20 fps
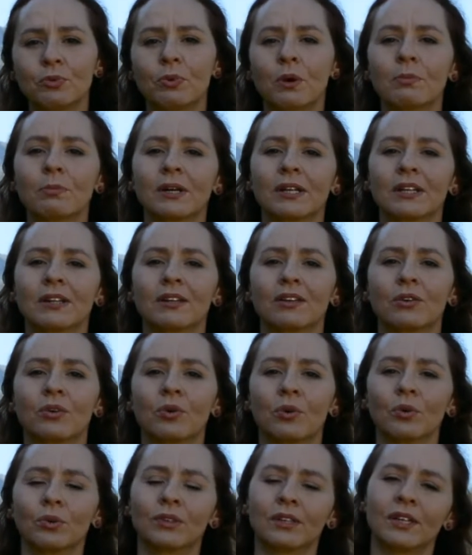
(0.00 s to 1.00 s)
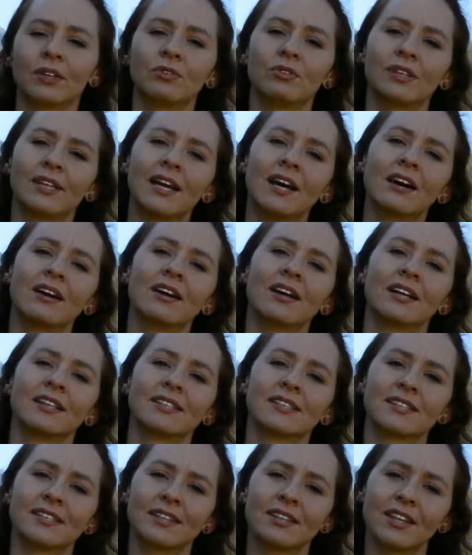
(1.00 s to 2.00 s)
women called Euodia and
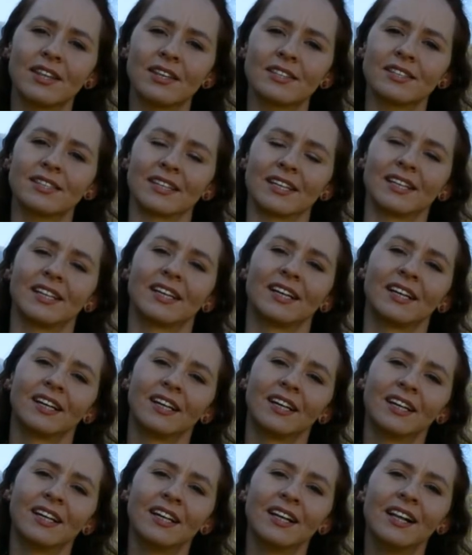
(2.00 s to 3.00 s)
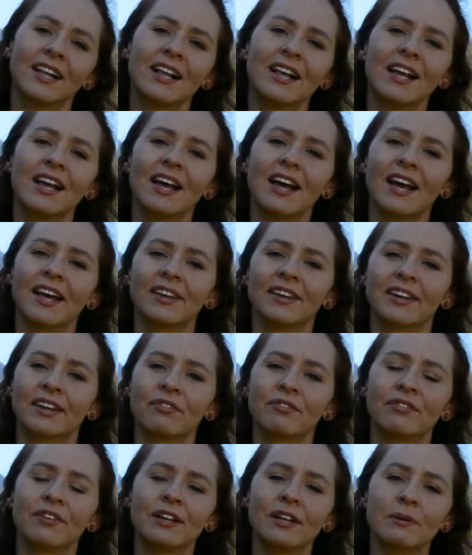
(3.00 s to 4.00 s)
Syntyche. And in
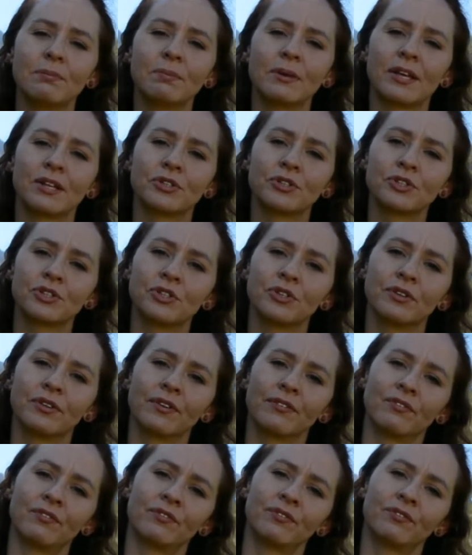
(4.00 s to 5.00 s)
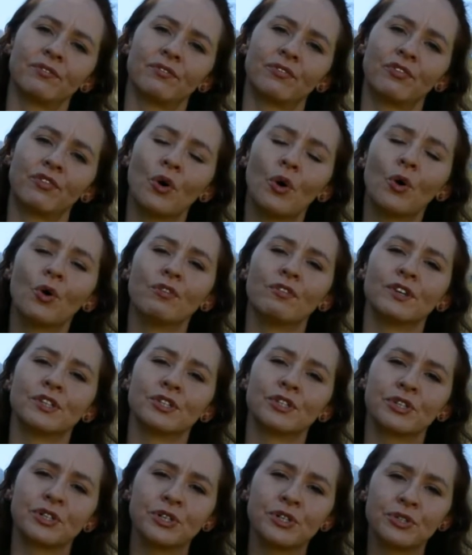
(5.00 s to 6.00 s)
Philippians 4 verse
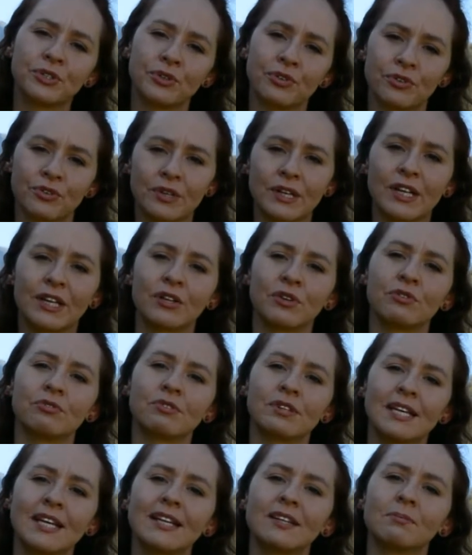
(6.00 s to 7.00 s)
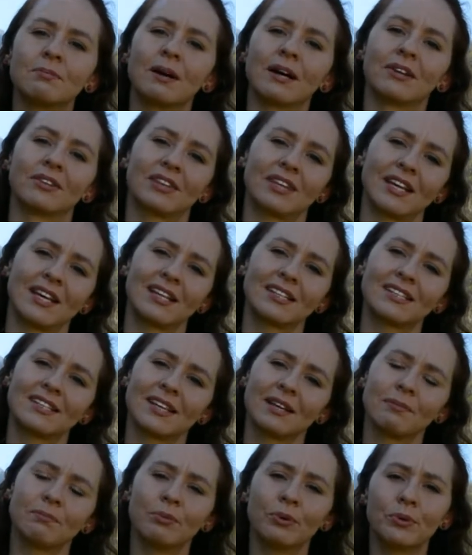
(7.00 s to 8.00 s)
2 to 3 you read about that,
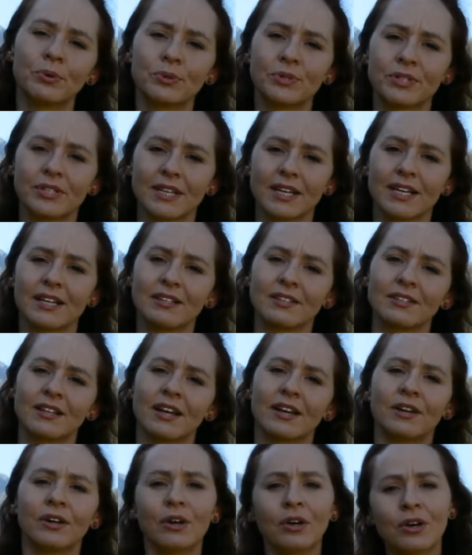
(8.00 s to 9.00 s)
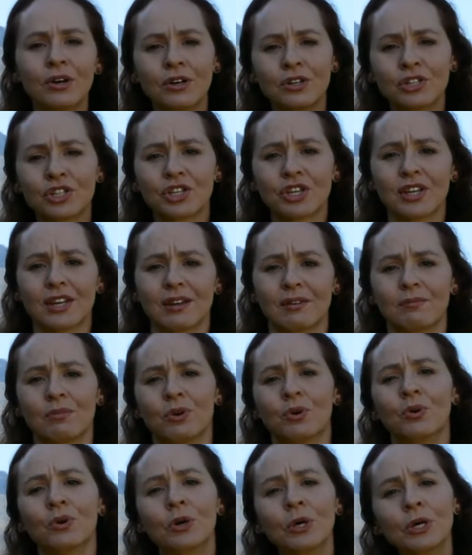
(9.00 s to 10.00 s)
and Paul says, I urge them
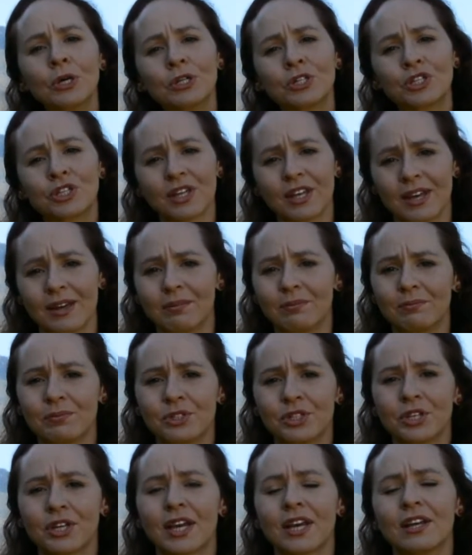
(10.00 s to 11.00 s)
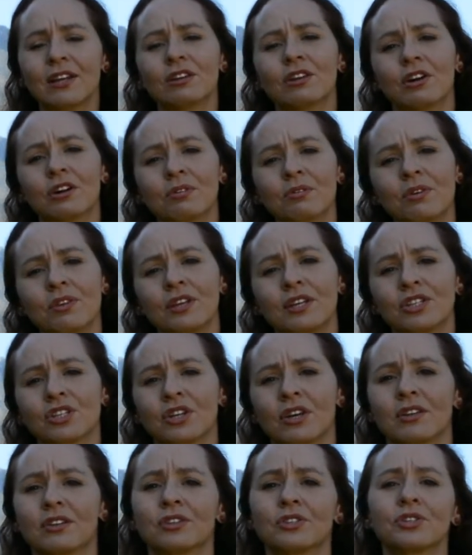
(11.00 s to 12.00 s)
to get along with each
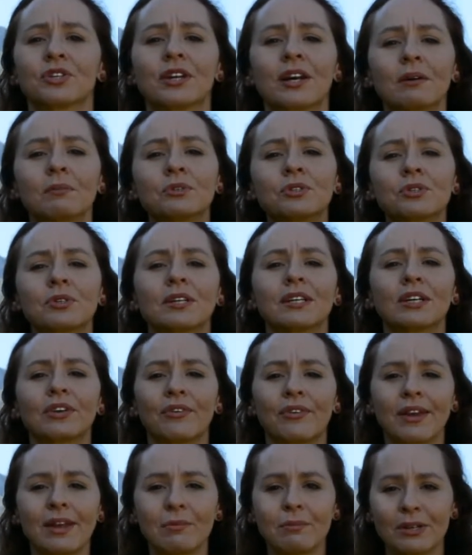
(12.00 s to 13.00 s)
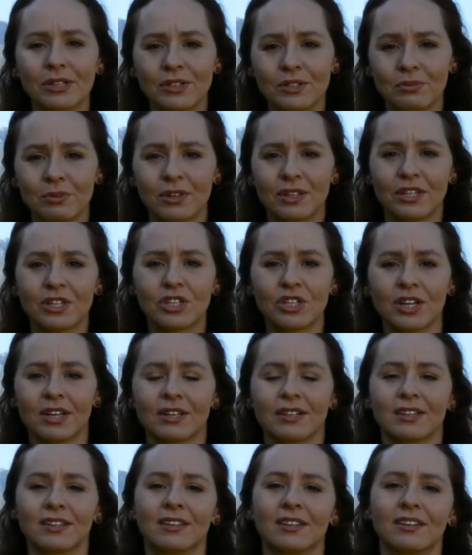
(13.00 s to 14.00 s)
other, to come to an agreement with each other.